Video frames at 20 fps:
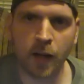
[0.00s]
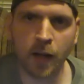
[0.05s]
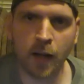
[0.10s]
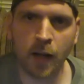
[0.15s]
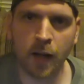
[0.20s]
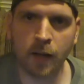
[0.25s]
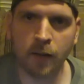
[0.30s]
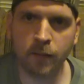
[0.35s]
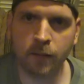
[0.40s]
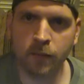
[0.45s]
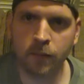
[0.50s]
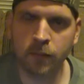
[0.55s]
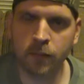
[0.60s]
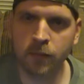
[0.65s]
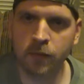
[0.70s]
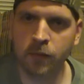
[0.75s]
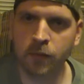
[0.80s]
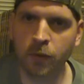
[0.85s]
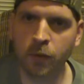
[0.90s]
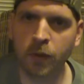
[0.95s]
out
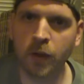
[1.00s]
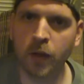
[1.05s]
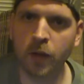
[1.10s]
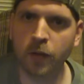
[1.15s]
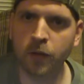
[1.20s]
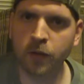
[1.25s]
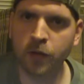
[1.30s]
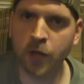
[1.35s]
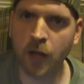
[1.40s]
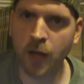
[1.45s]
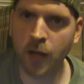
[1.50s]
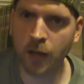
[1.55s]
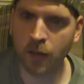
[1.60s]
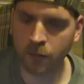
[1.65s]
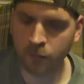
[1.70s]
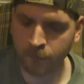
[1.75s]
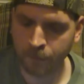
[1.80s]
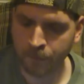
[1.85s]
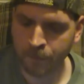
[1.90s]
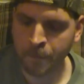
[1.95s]
to another
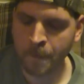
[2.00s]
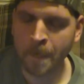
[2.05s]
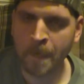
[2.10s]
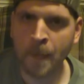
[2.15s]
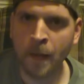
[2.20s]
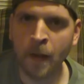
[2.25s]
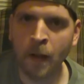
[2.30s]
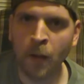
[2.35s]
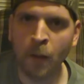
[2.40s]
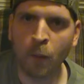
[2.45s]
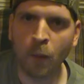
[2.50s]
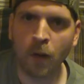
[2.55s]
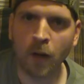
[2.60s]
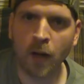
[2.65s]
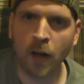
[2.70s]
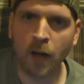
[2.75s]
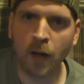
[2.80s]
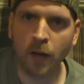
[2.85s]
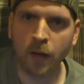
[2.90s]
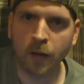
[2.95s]
channel where I
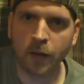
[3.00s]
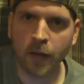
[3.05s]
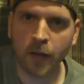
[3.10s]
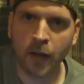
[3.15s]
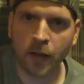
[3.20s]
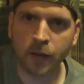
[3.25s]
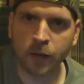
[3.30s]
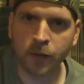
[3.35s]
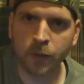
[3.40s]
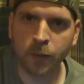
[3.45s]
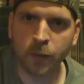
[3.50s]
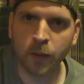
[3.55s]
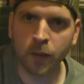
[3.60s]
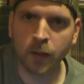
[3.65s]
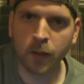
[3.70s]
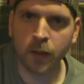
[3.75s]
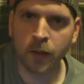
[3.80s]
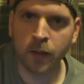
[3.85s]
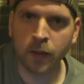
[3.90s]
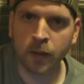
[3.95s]
learned how
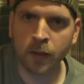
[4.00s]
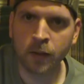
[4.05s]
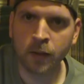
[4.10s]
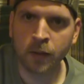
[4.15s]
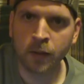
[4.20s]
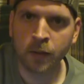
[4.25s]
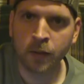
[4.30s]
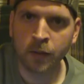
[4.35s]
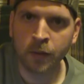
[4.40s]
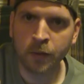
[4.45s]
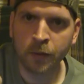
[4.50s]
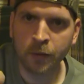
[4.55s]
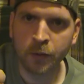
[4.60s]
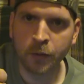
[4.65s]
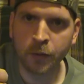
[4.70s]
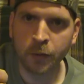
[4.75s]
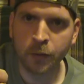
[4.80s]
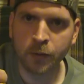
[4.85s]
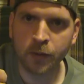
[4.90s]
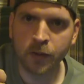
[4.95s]
to
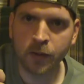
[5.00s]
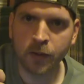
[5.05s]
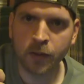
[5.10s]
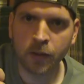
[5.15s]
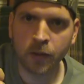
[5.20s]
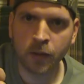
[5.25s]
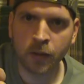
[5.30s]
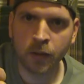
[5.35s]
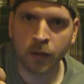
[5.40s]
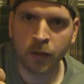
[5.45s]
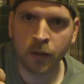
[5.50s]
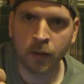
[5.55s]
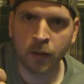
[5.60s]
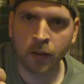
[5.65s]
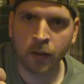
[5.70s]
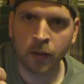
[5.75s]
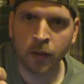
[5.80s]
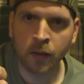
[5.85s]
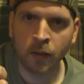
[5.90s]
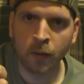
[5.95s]
use
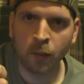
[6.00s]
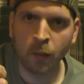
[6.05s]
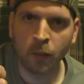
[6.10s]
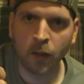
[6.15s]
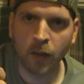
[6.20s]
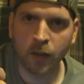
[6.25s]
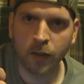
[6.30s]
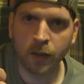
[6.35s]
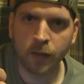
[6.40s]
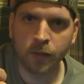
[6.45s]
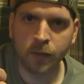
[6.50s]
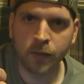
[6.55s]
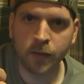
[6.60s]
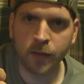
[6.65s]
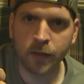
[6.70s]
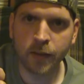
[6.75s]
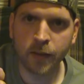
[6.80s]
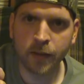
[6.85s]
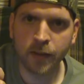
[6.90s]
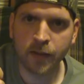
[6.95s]
what I used
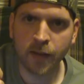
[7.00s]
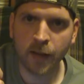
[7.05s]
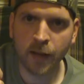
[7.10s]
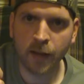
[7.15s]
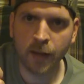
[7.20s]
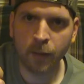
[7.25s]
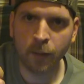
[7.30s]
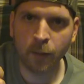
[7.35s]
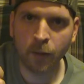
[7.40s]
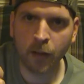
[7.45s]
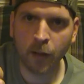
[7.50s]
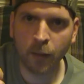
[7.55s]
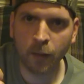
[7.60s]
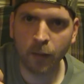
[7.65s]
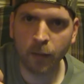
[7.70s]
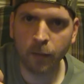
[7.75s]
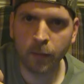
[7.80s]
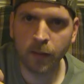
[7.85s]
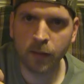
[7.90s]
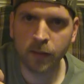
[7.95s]
in this head when I
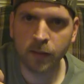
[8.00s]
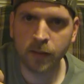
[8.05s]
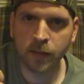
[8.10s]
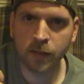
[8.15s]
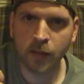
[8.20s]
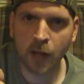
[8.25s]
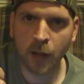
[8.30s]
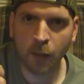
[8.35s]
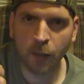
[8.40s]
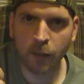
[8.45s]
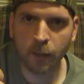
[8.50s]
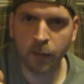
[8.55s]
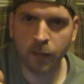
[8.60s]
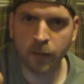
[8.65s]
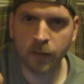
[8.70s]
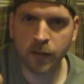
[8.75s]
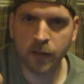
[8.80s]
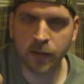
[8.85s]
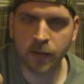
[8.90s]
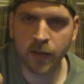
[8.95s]
rebuilt it. I
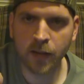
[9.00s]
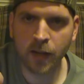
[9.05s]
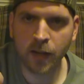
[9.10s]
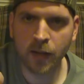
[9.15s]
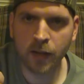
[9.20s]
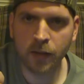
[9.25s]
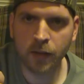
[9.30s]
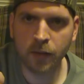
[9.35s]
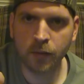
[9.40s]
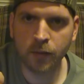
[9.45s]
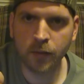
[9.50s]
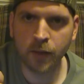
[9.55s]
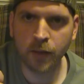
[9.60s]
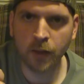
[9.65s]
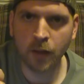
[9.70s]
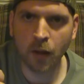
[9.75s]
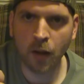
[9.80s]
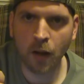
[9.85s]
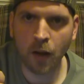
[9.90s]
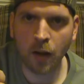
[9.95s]
rebuilt this head using
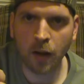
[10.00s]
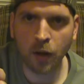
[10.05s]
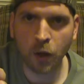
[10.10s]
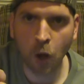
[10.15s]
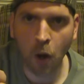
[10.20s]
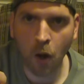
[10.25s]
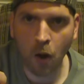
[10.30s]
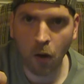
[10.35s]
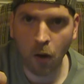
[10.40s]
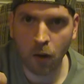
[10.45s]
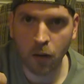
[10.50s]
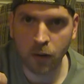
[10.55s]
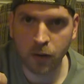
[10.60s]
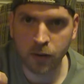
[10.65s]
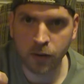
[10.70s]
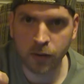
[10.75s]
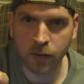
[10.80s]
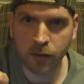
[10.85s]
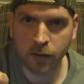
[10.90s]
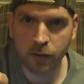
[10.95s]
cotton
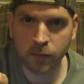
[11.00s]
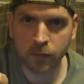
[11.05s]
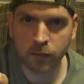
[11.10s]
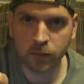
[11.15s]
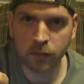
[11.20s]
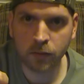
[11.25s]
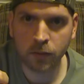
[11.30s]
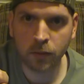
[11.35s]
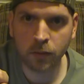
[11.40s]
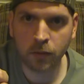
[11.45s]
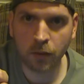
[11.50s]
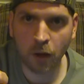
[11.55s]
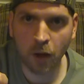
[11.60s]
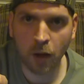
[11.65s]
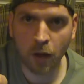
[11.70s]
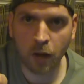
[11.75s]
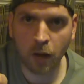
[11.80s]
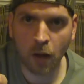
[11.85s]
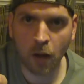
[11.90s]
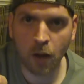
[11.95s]
gauze.
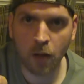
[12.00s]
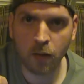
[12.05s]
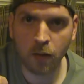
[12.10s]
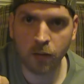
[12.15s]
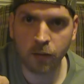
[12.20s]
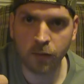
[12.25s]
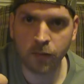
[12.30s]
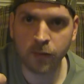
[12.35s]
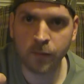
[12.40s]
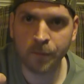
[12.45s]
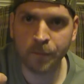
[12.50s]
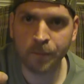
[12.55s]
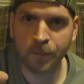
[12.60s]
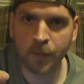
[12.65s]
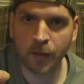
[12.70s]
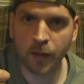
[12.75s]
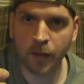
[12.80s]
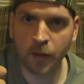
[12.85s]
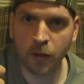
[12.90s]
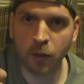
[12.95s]
Cotton gauze,
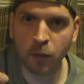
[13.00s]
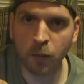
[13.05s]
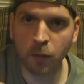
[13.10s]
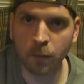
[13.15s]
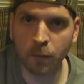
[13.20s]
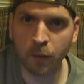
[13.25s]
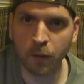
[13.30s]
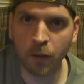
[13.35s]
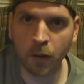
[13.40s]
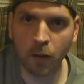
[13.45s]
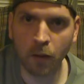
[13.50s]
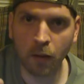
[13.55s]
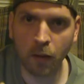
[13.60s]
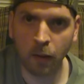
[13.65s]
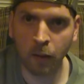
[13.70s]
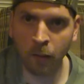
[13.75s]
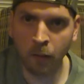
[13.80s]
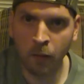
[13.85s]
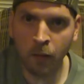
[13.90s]
like you would put on